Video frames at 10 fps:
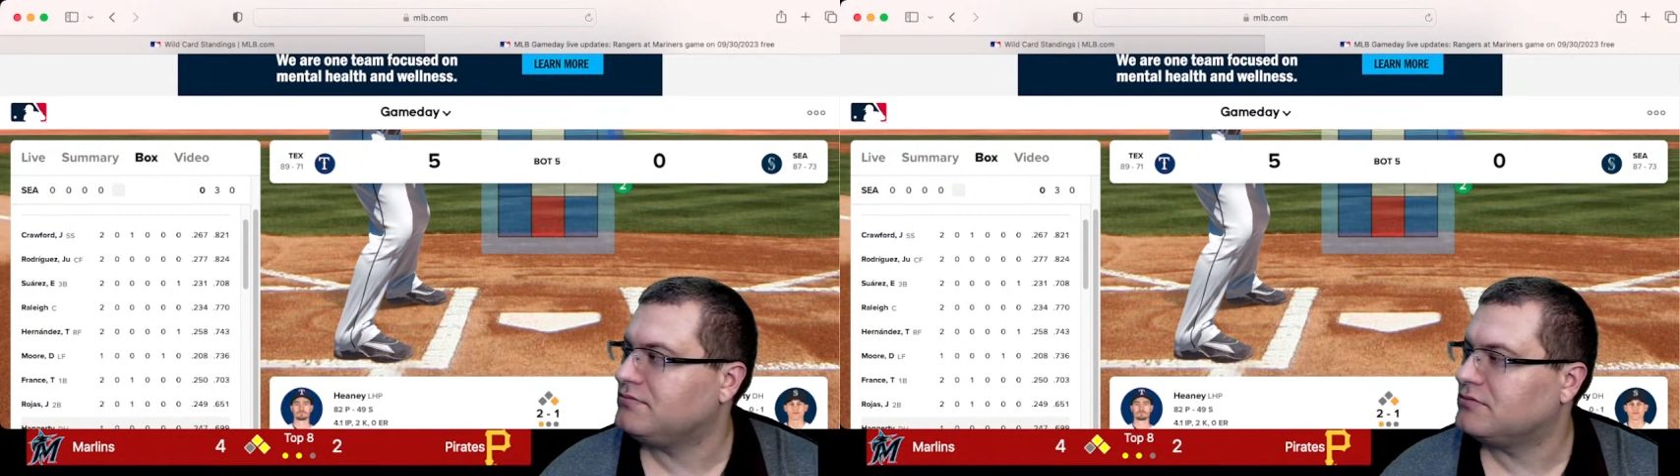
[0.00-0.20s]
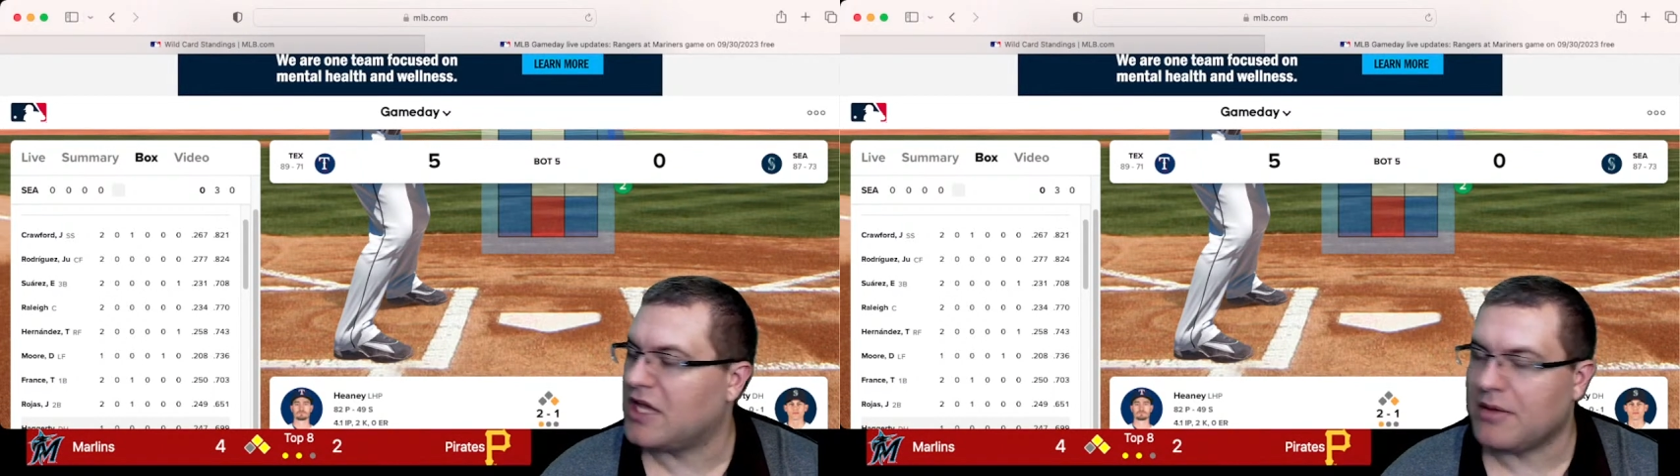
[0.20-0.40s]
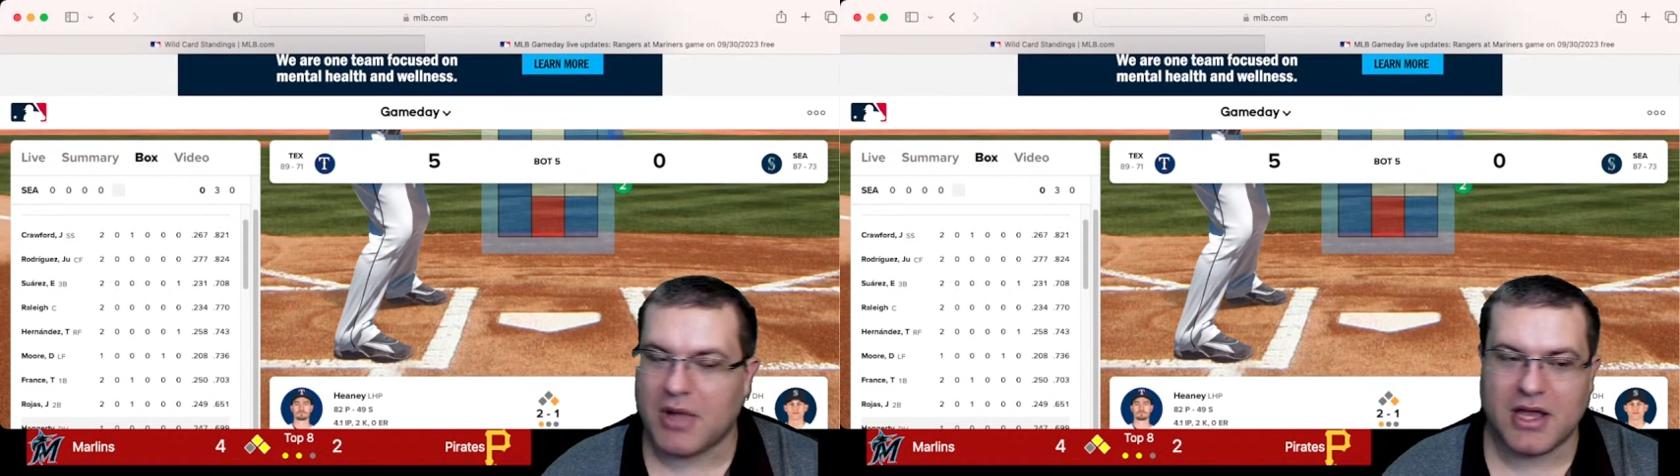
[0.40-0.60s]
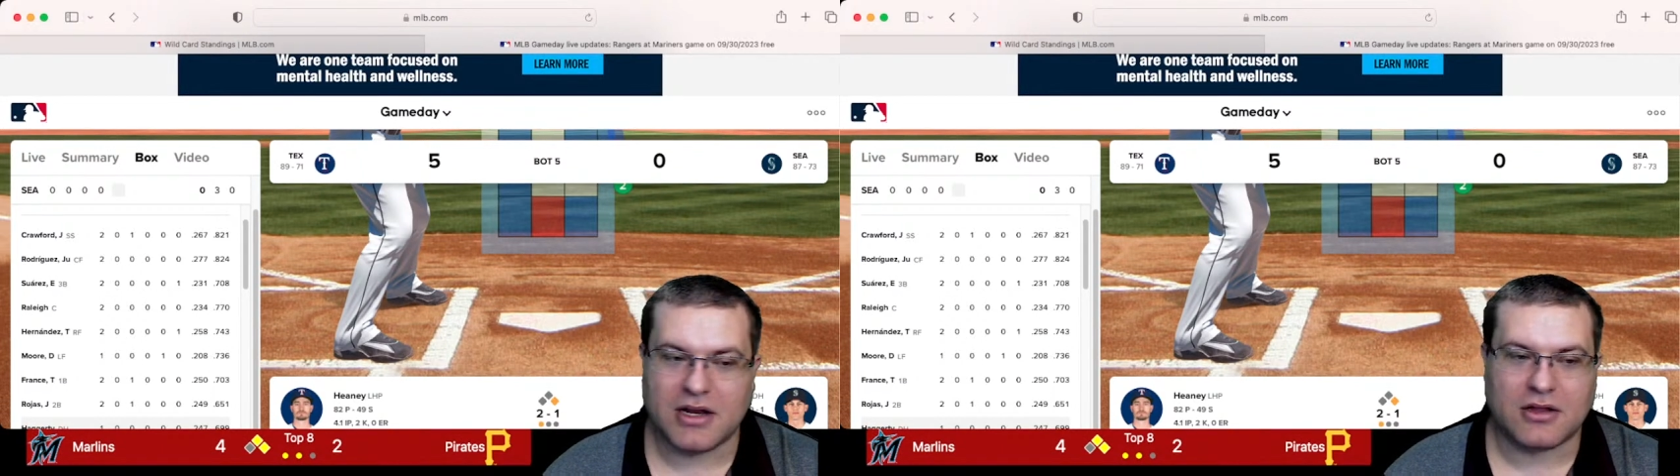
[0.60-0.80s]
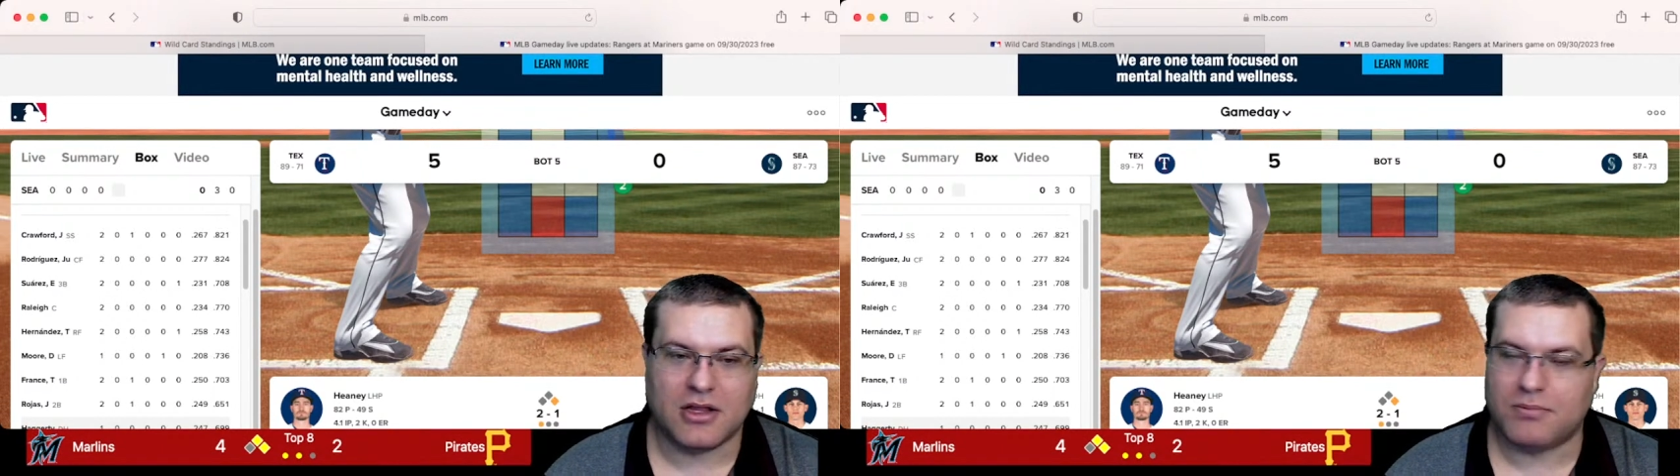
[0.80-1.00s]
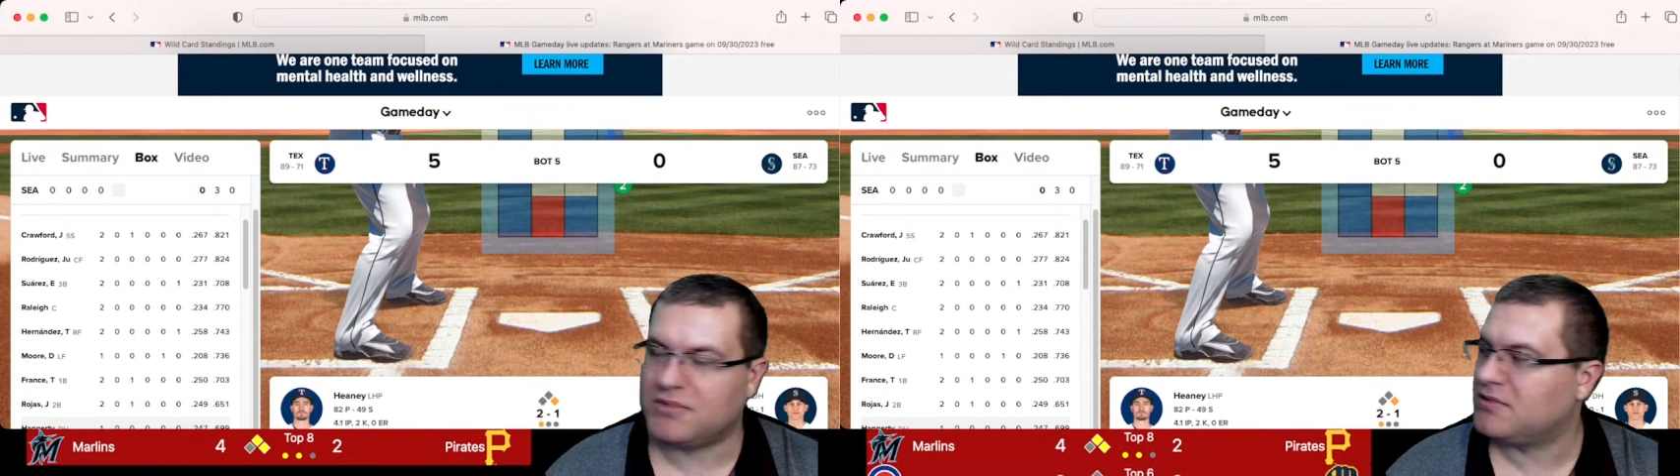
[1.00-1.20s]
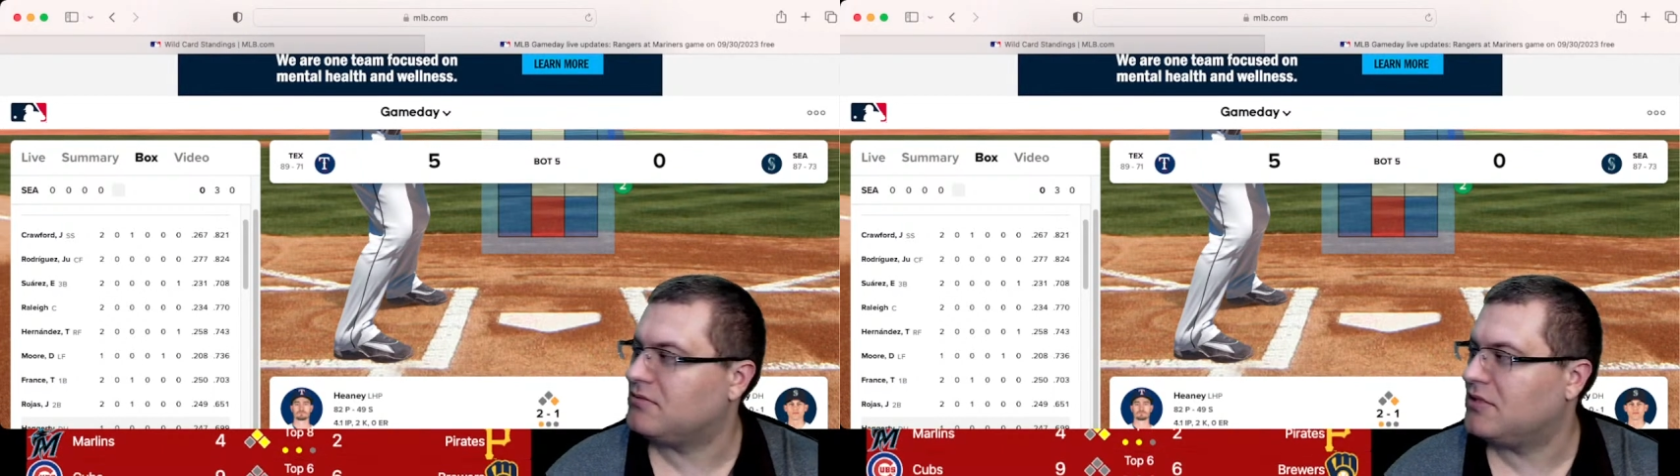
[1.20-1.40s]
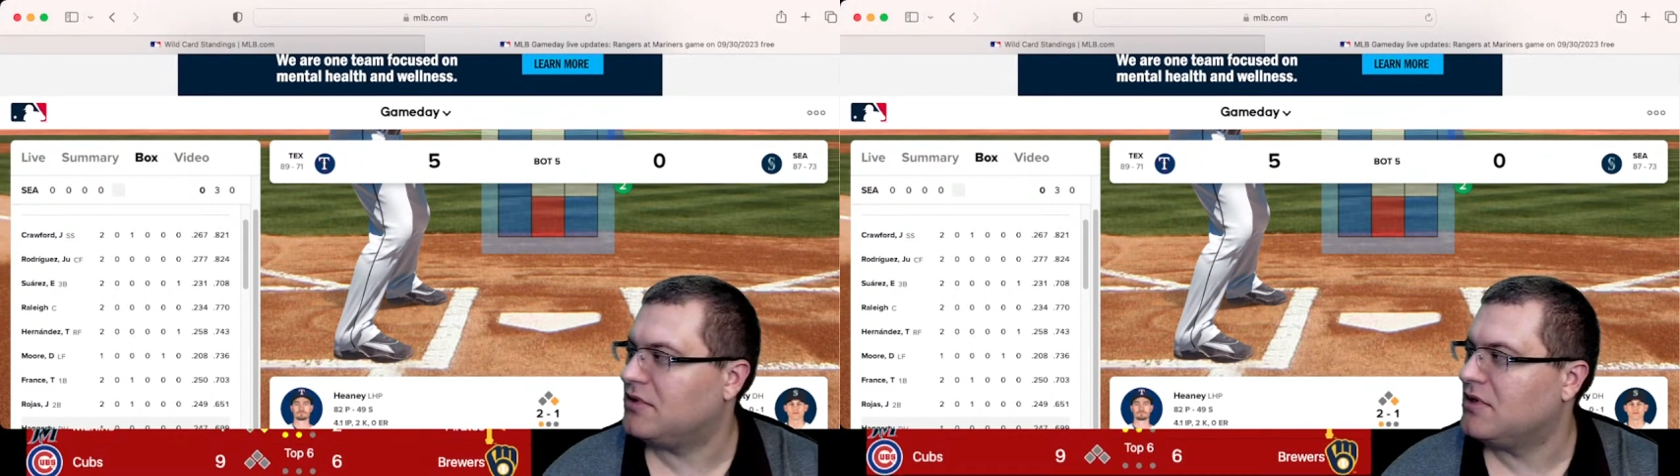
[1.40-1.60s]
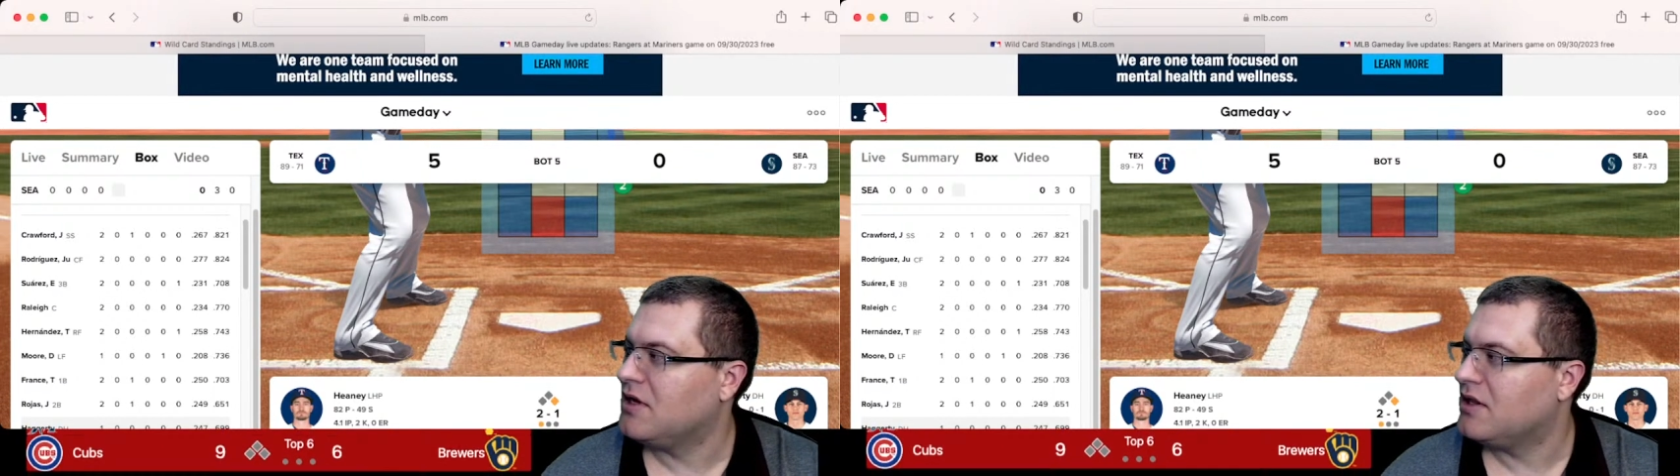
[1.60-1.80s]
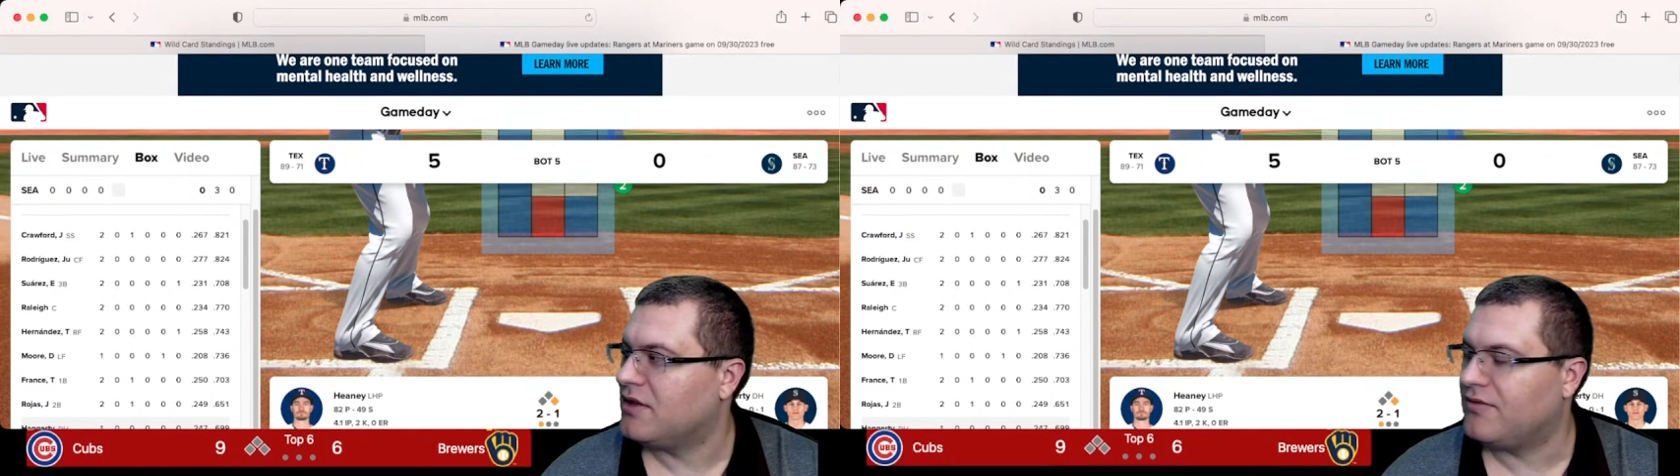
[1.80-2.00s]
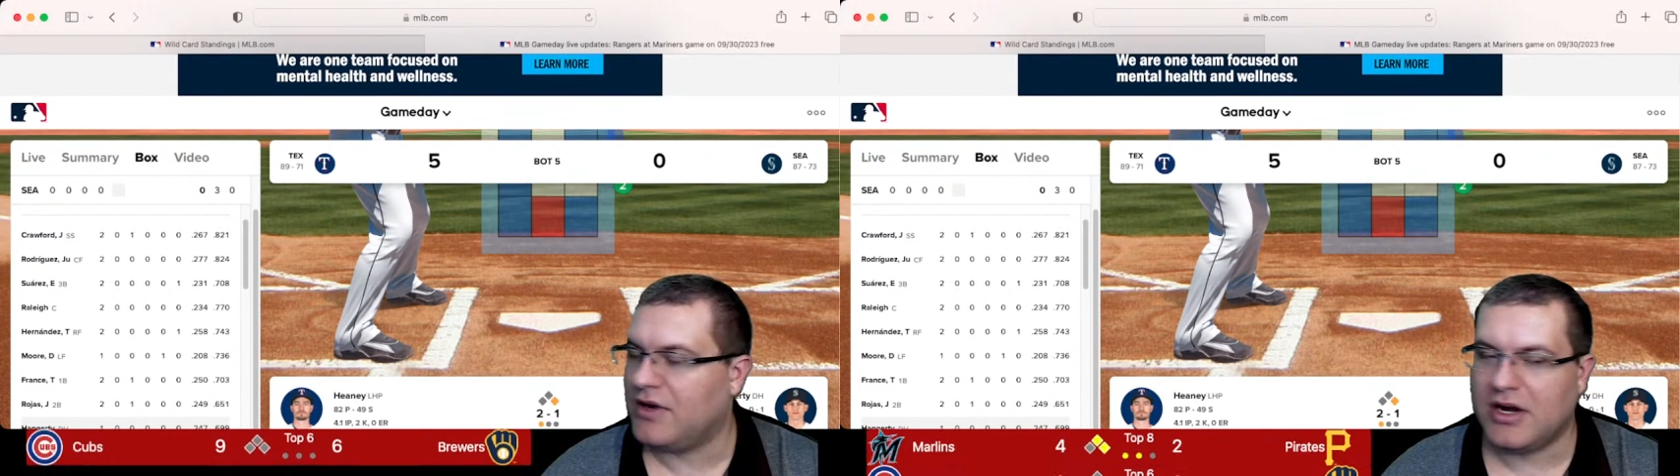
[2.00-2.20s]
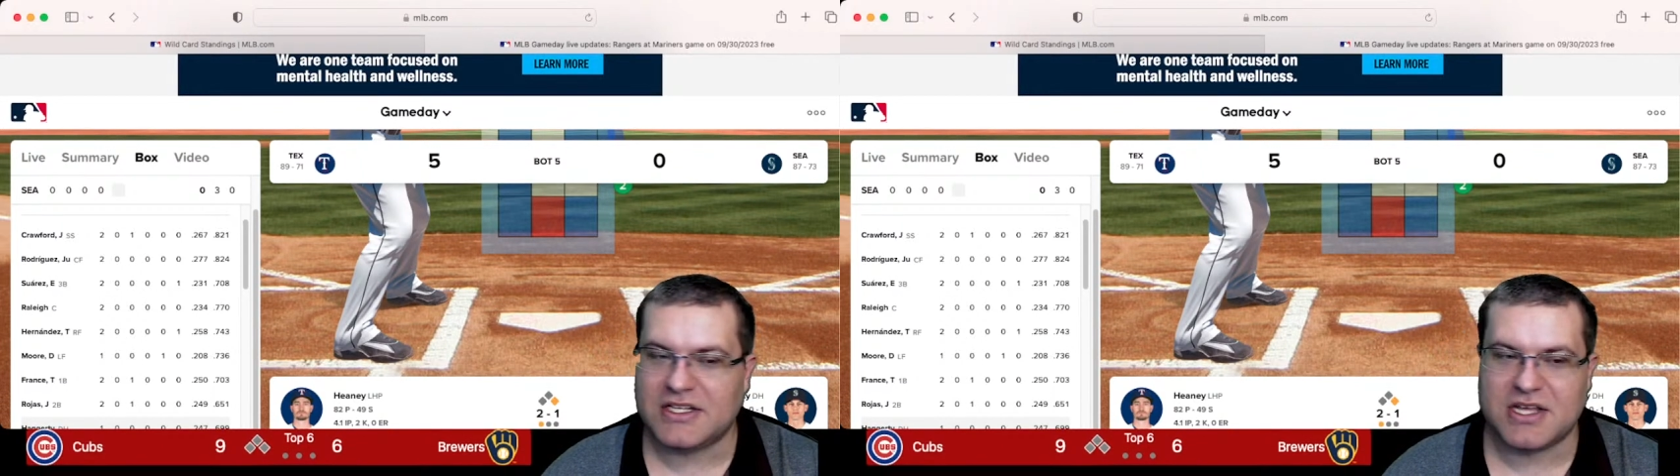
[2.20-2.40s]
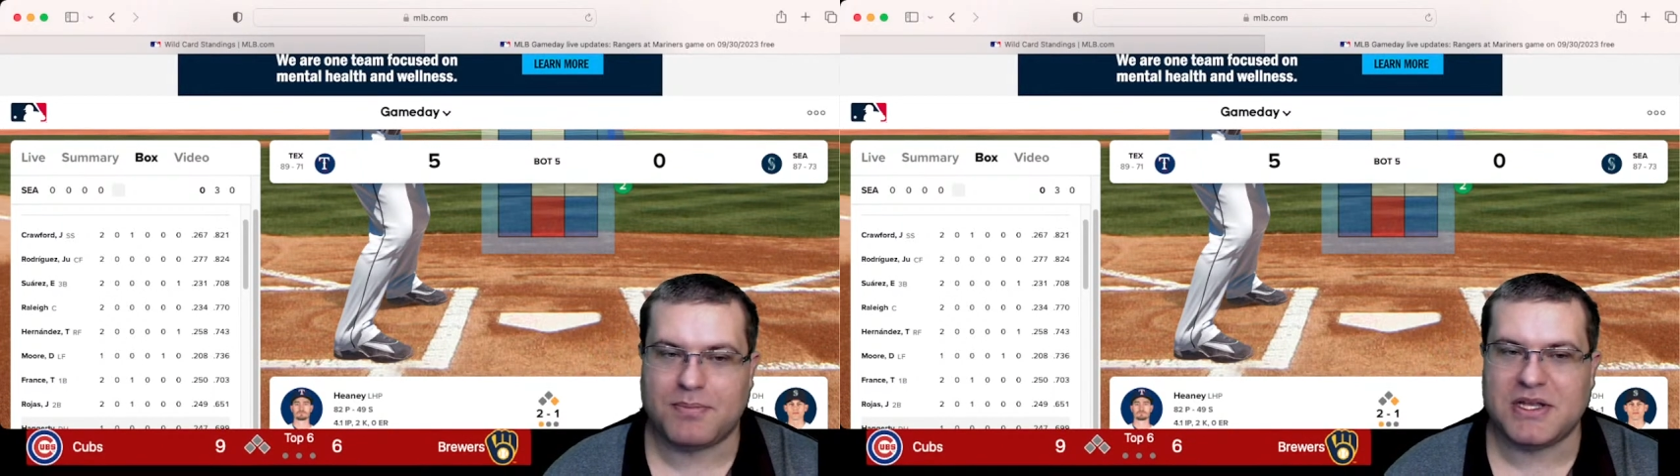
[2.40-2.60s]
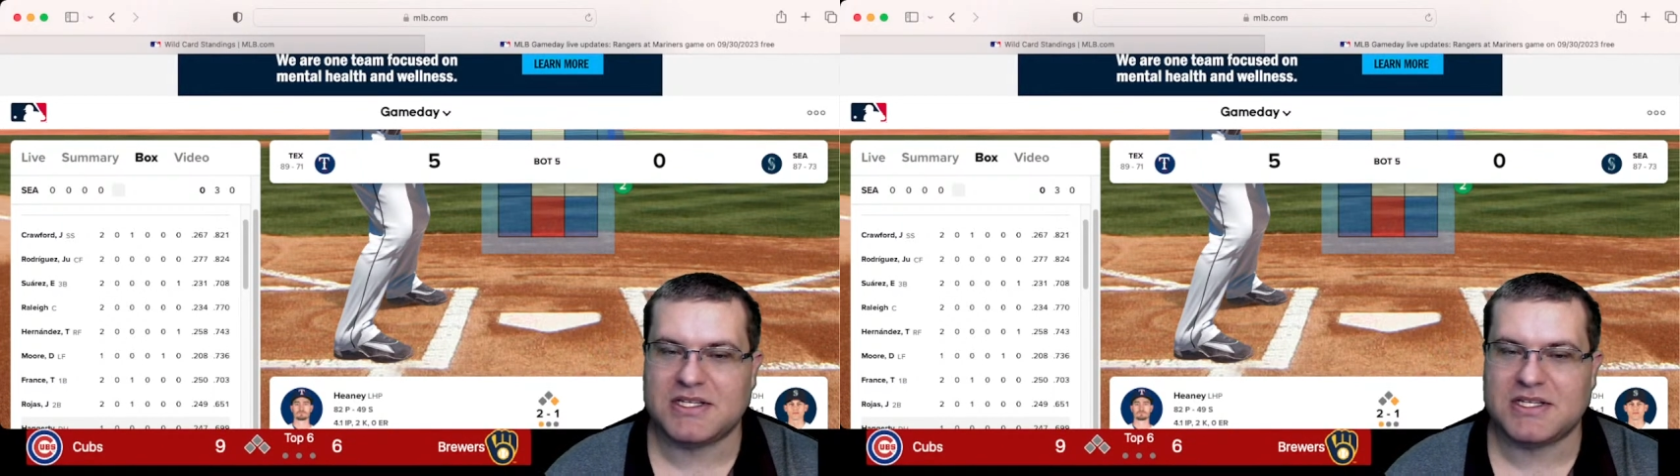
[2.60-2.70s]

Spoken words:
That might have clipped the very tippy